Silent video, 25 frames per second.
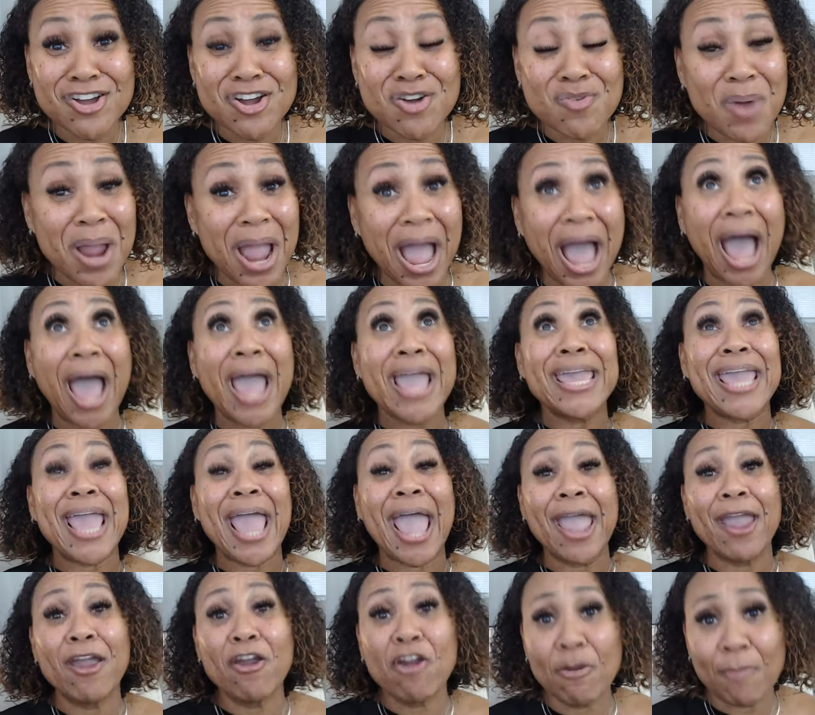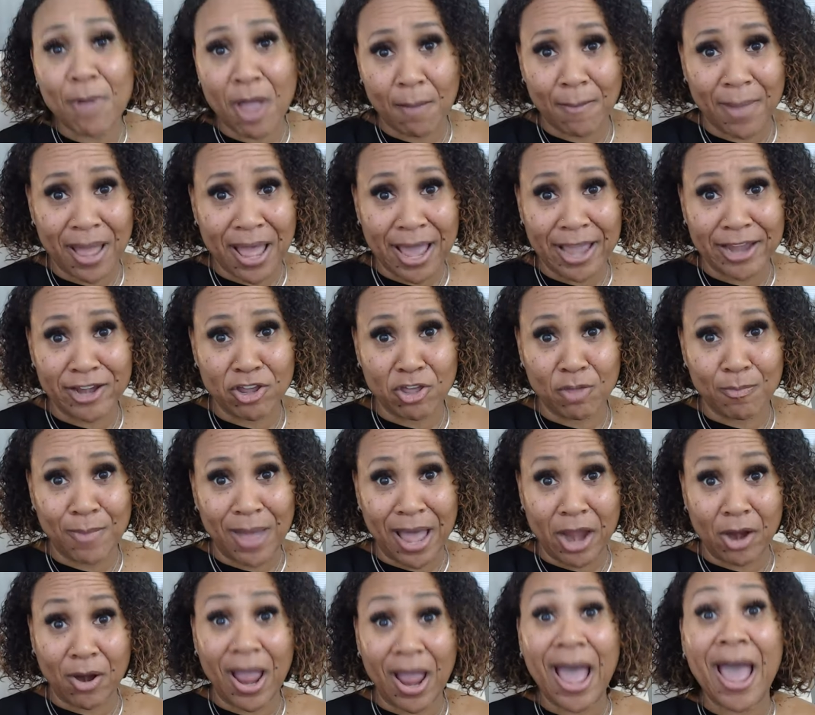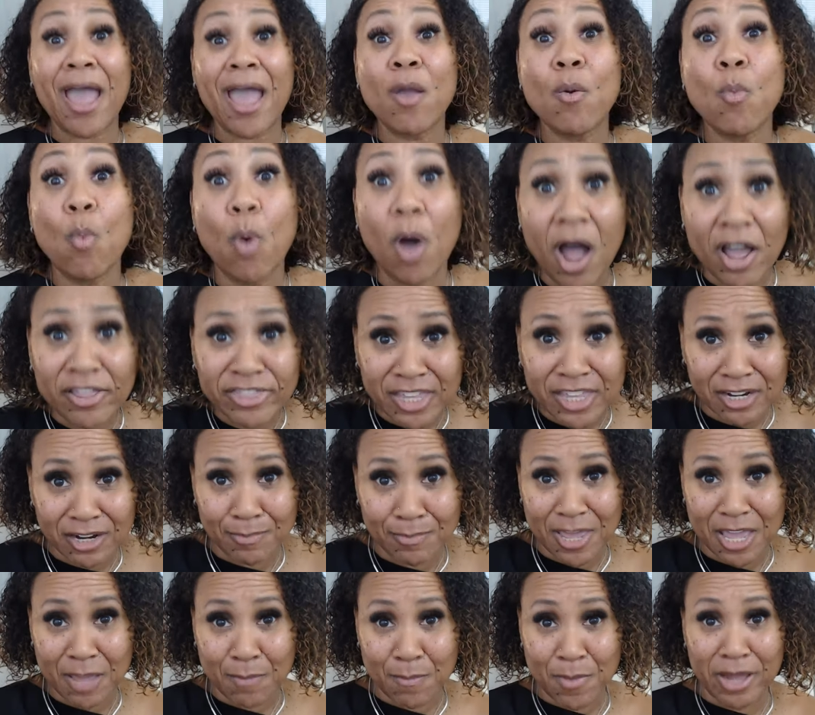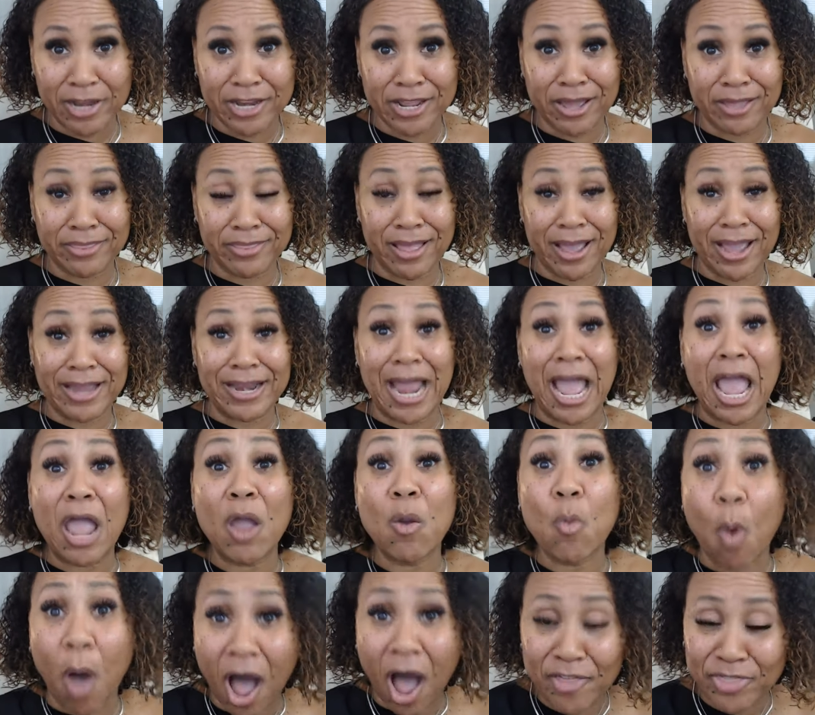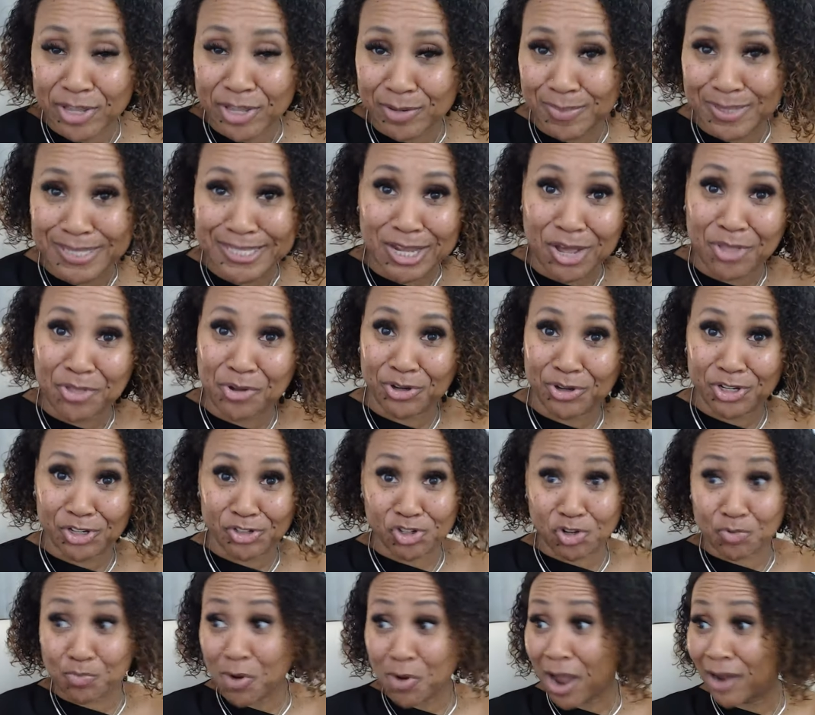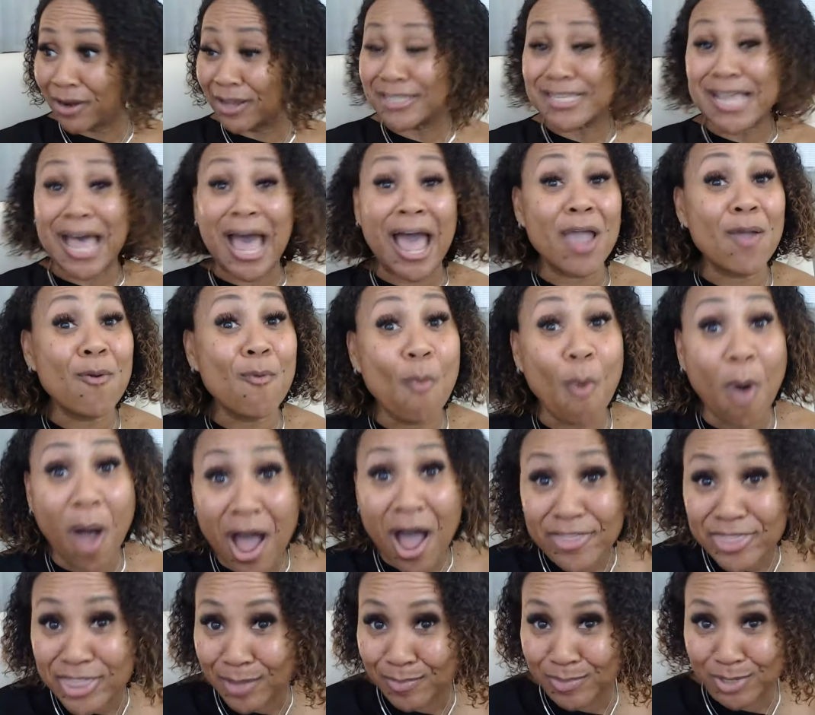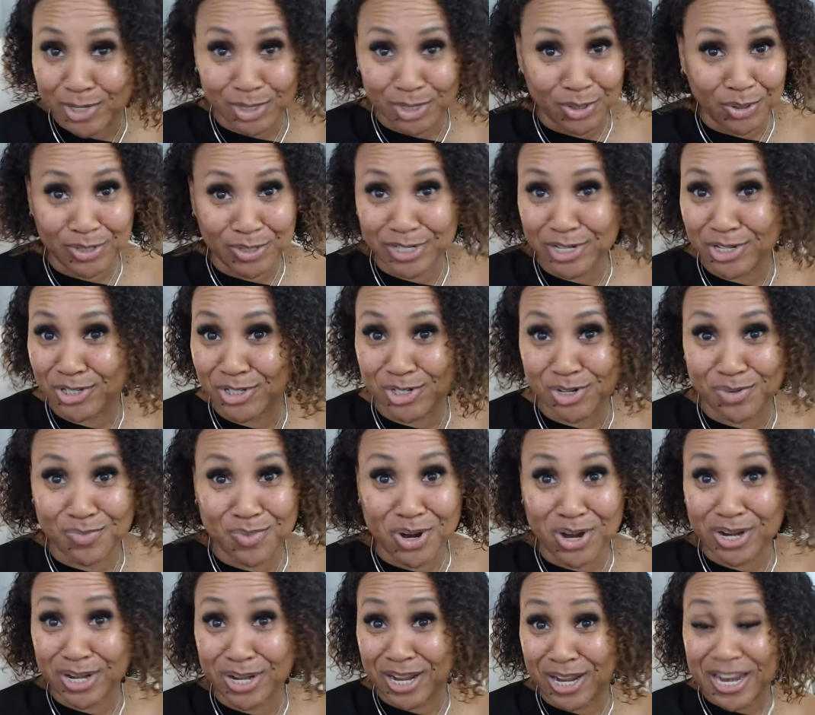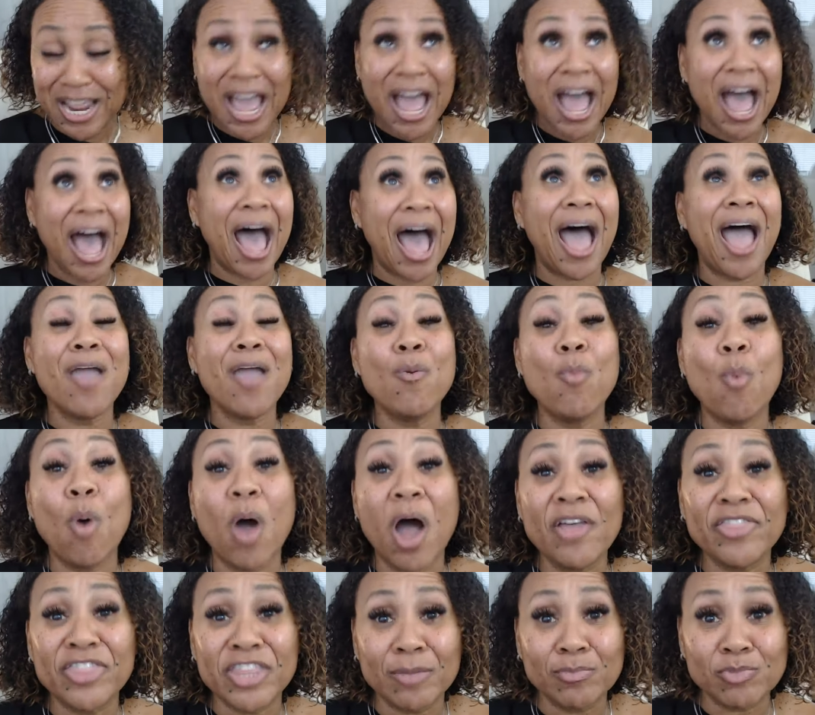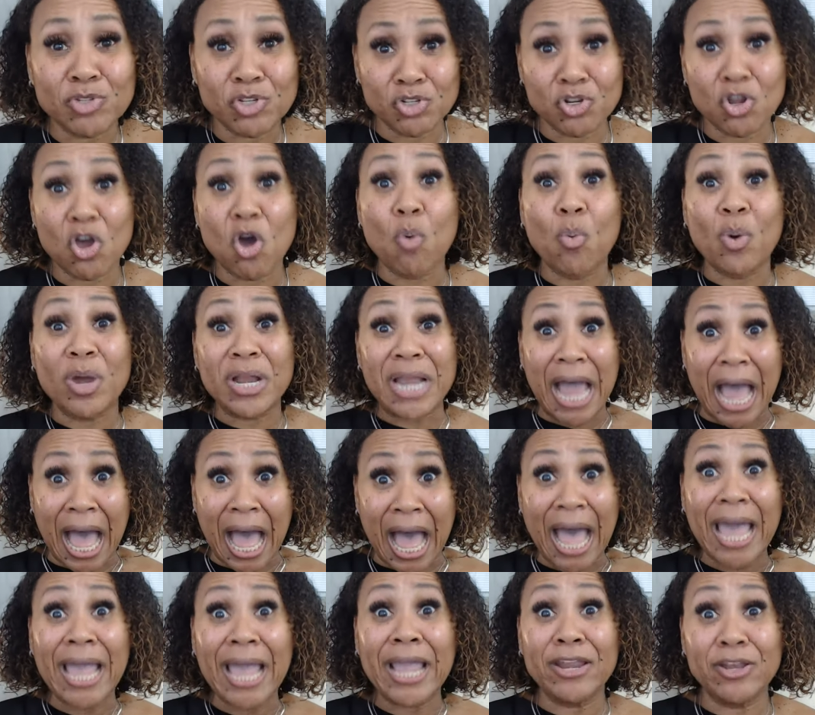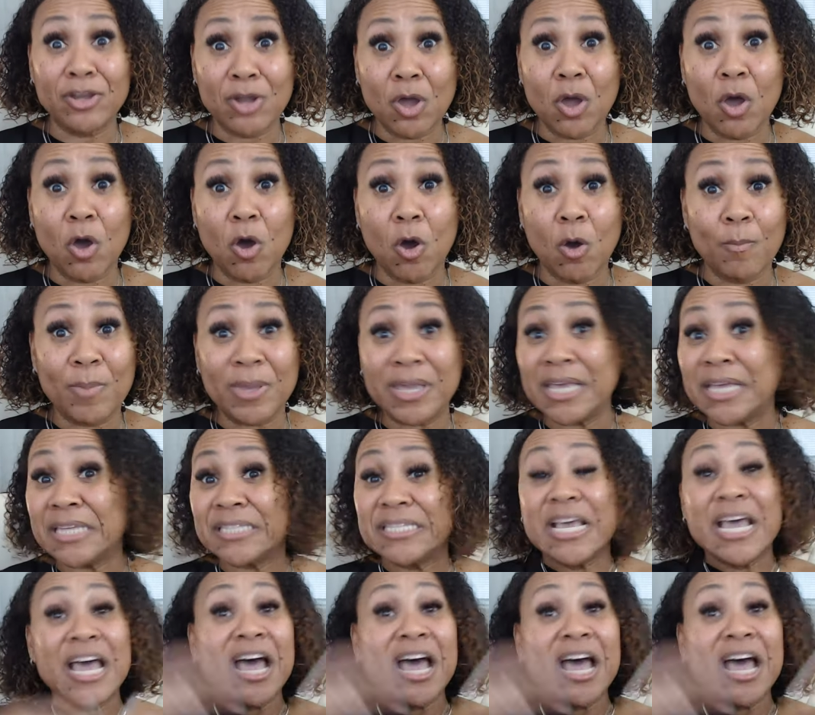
Right? I care about my ideal buyer. I want them to make money online. I want them to sell their digital products. I want them to learn digital marketing. I want them to know what I know, because